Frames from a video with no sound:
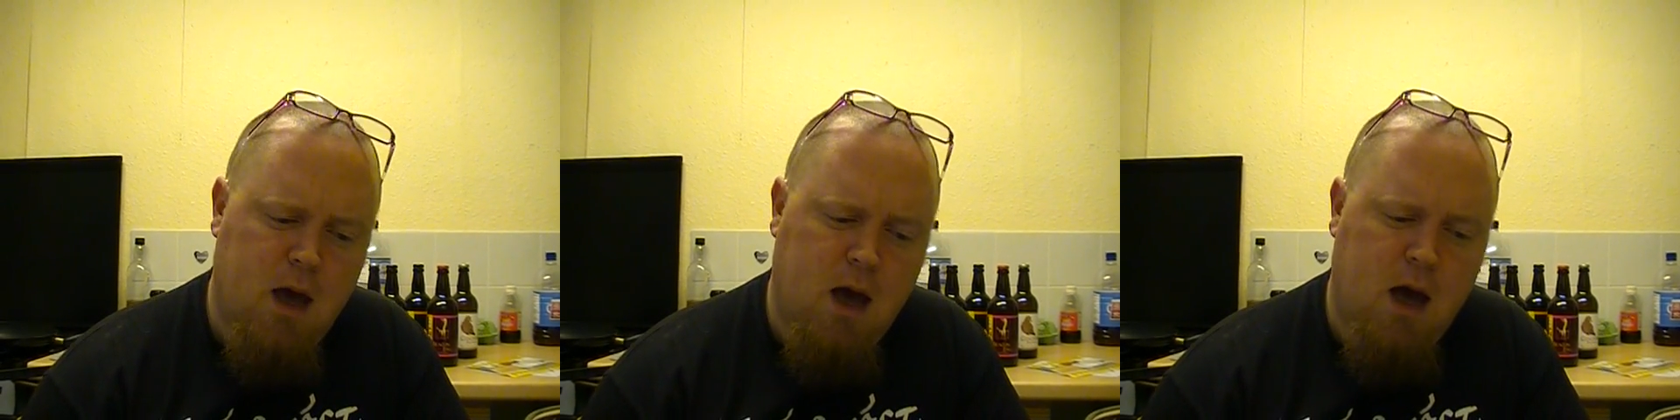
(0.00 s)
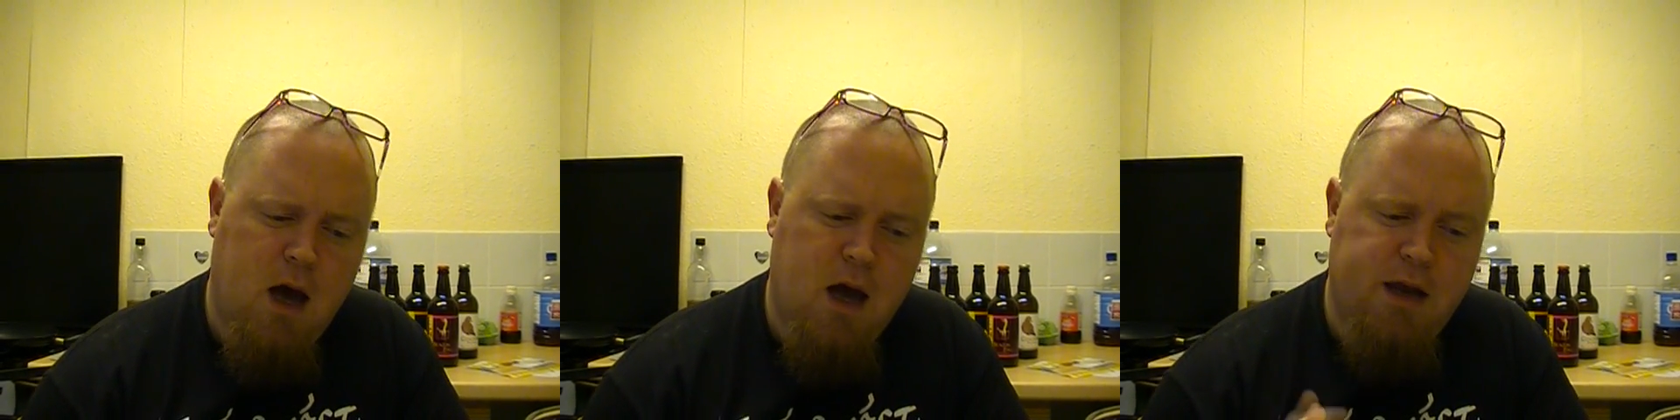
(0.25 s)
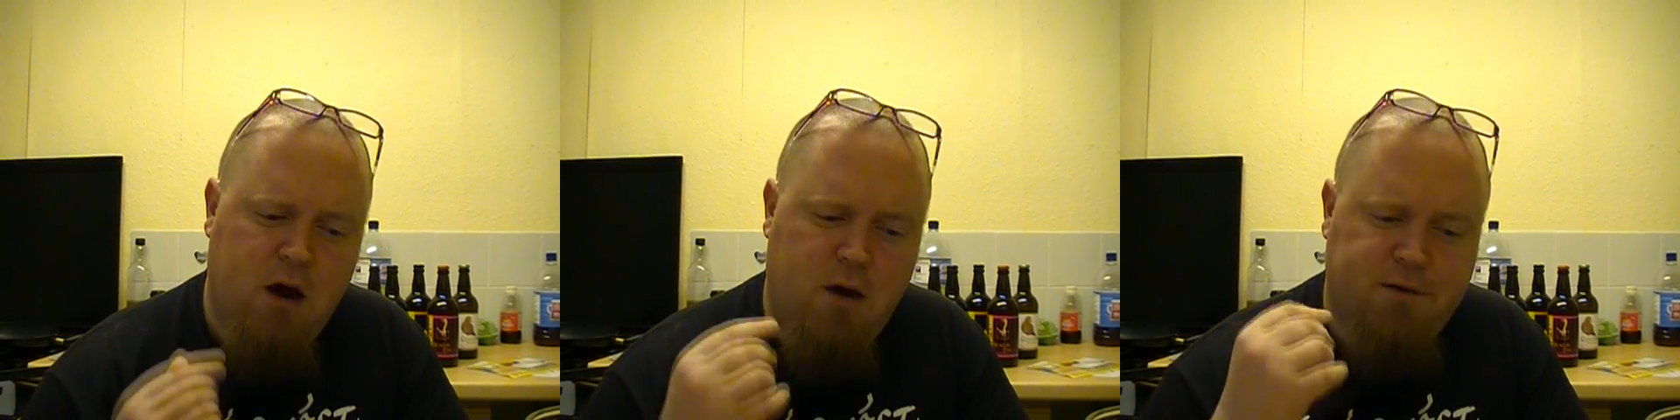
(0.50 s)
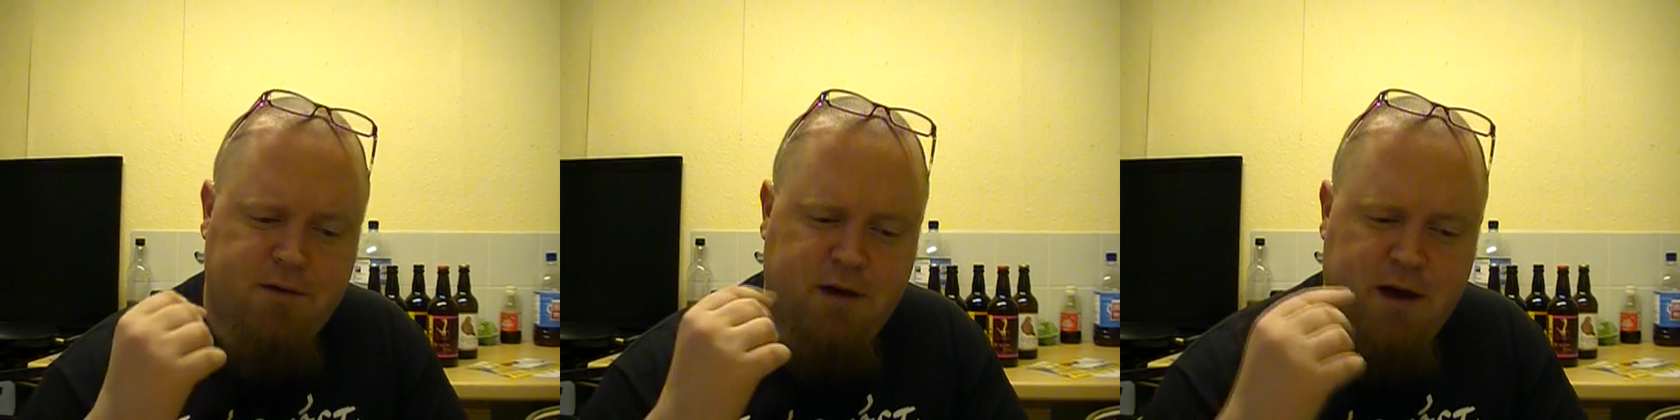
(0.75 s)
uh, and the
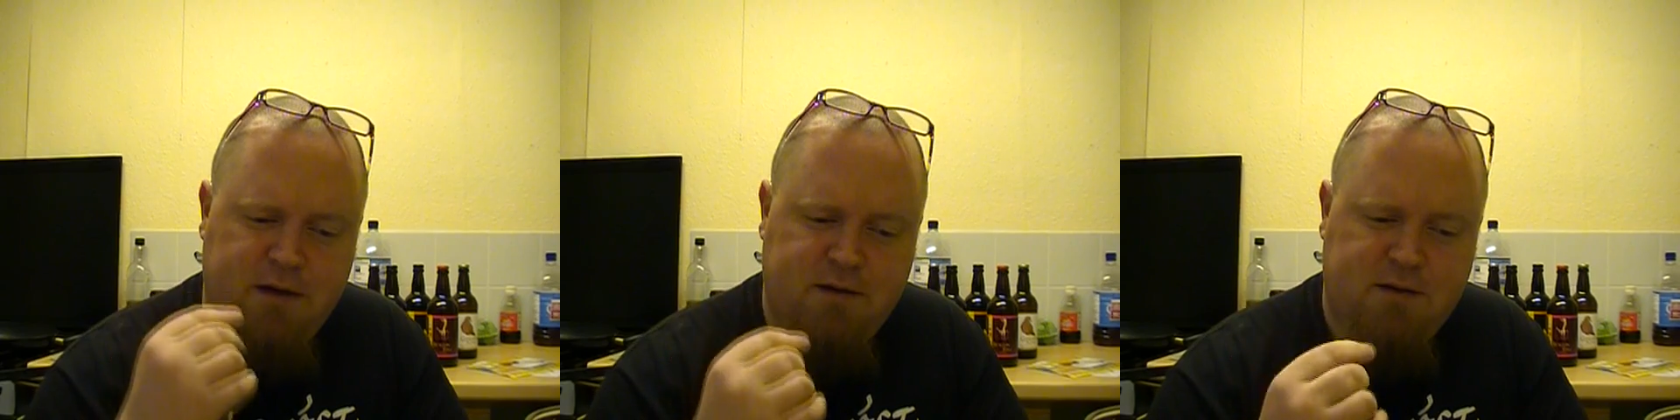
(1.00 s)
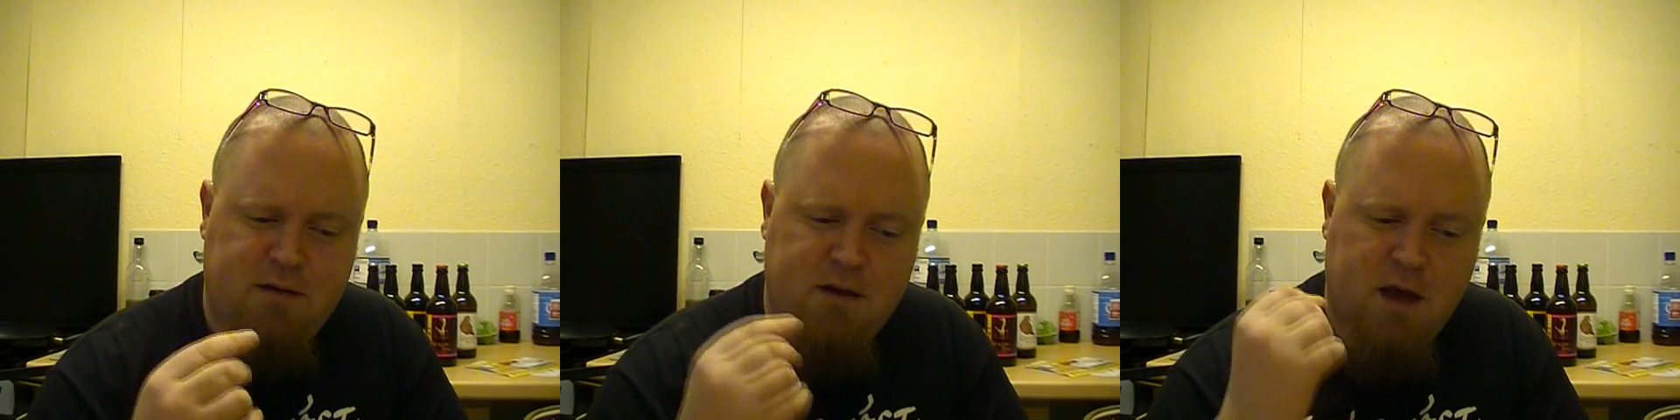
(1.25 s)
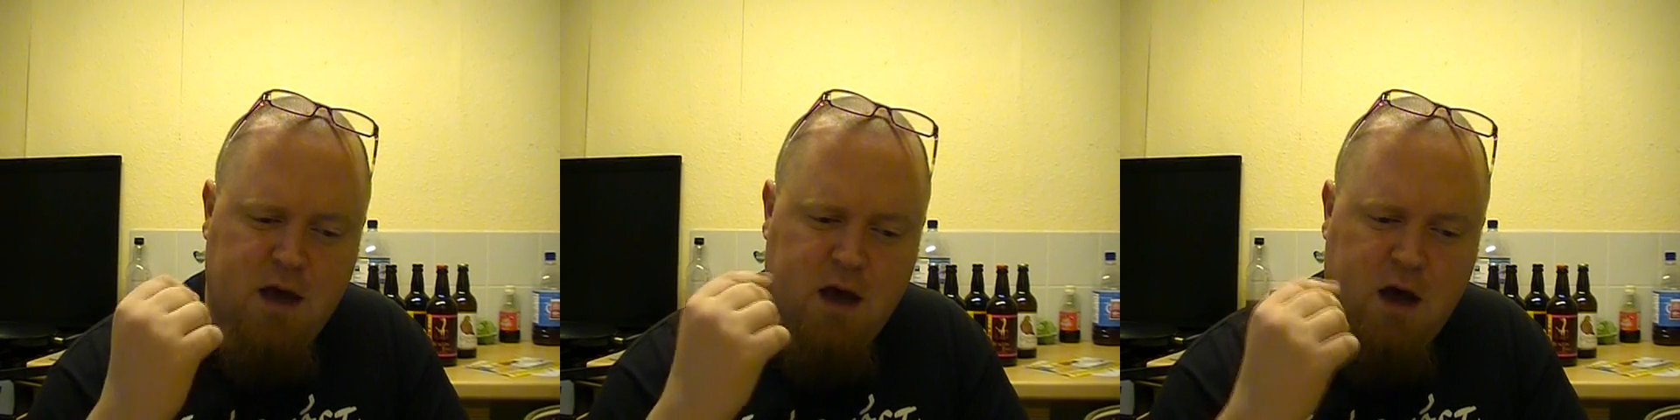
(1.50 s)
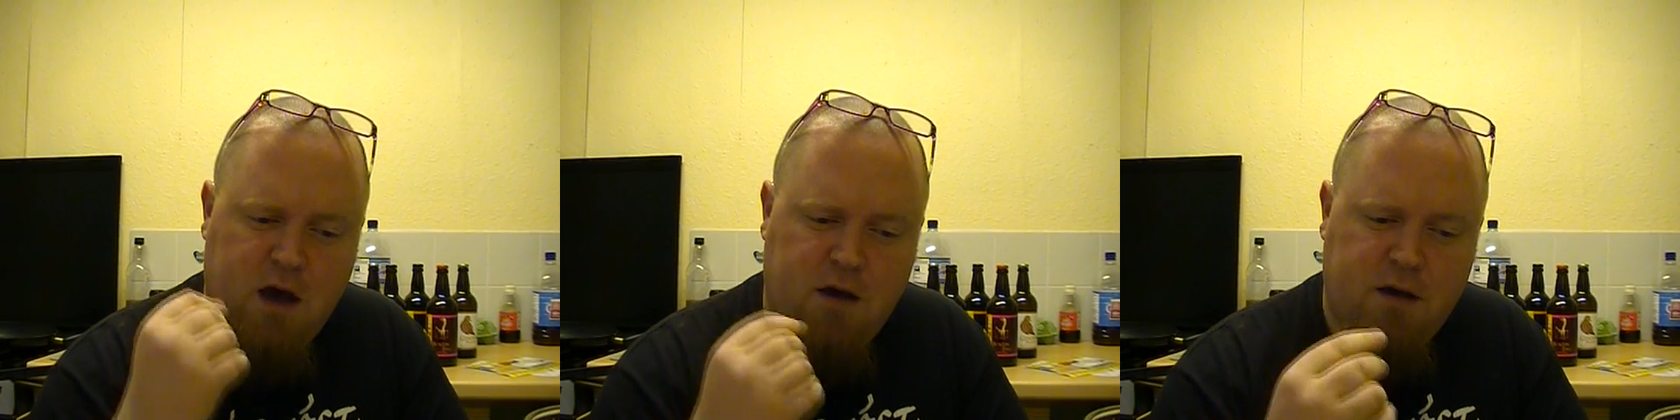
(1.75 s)
aftertaste
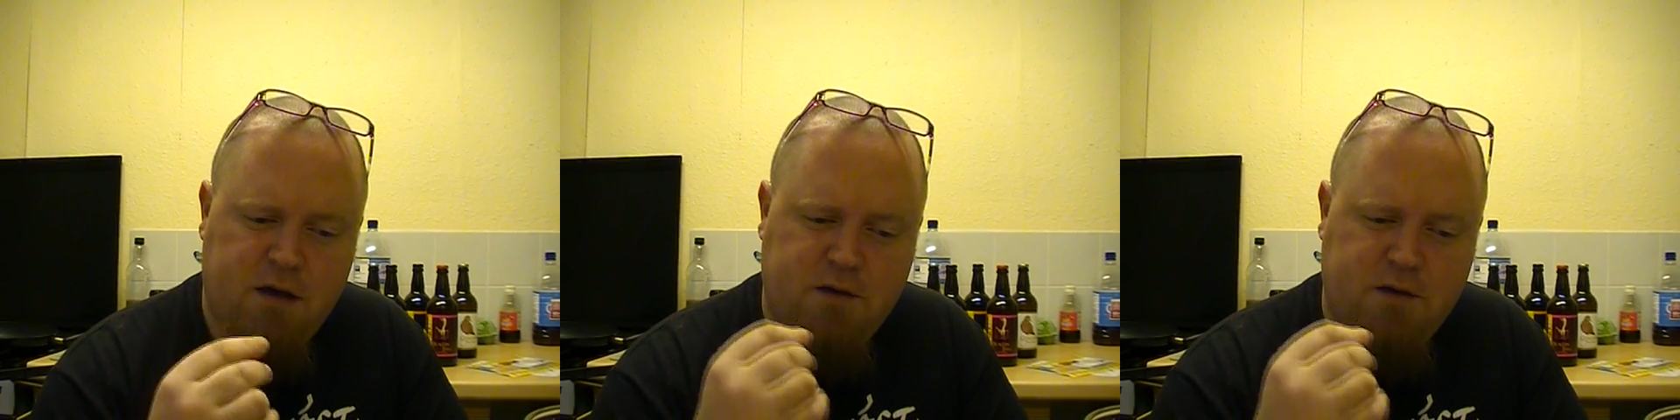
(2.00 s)
uh,